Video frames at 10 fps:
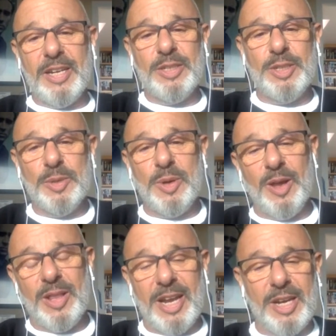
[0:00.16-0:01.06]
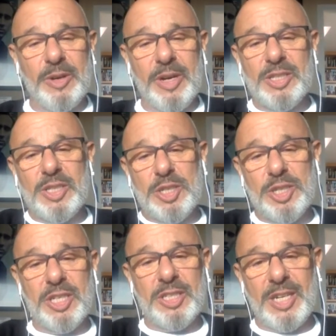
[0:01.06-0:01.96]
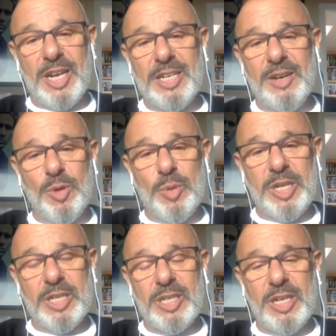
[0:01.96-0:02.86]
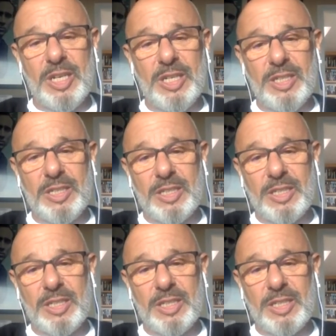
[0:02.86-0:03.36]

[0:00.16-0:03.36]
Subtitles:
do all that crazy shit that I never would have done,